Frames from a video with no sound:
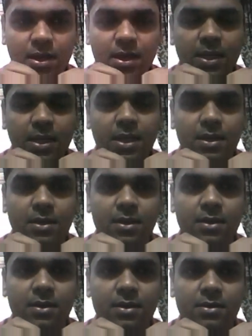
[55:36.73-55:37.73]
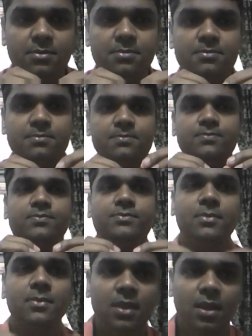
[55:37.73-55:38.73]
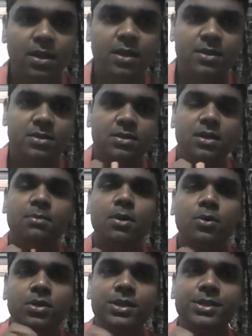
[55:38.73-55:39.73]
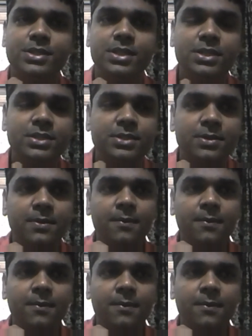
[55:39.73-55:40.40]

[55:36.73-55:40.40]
can narrate about this is